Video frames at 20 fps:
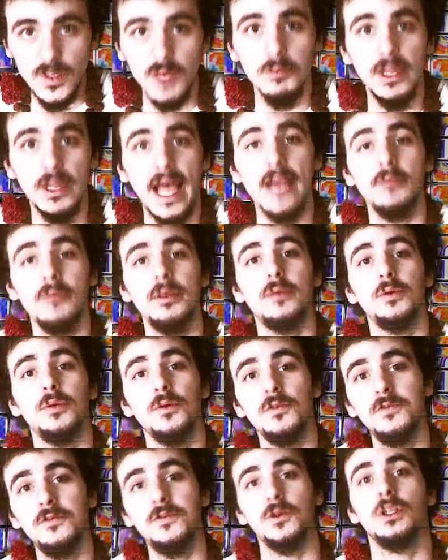black
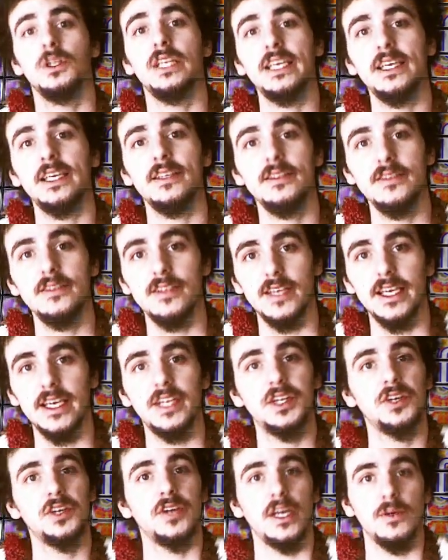people fully to
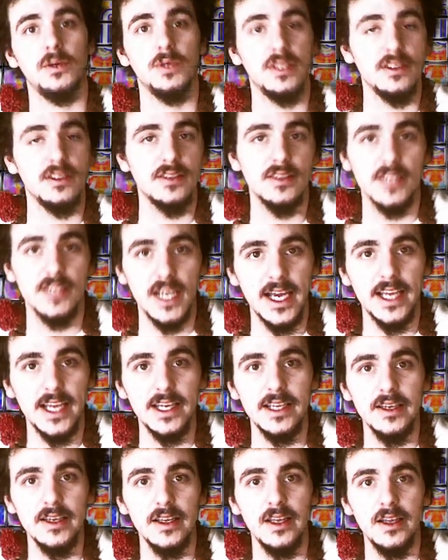integrate with the
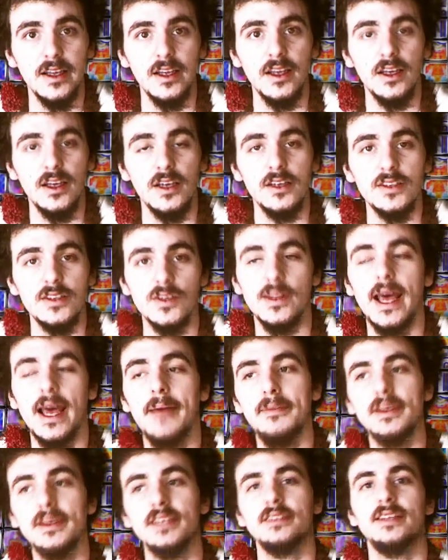society. So
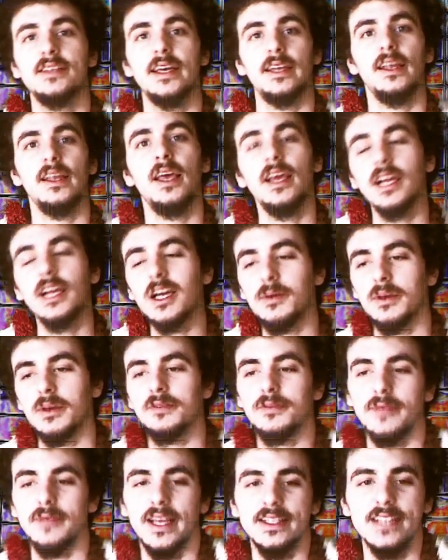that being said, coming
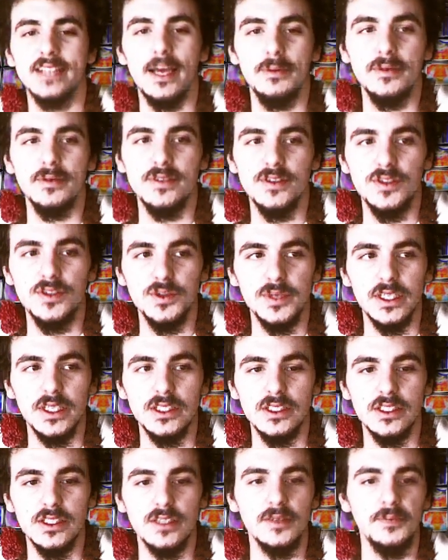from that type of
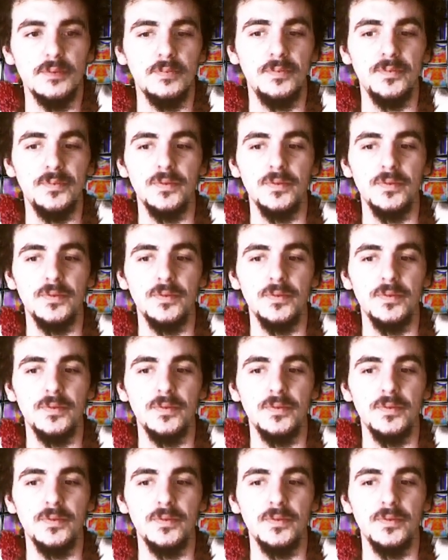situation,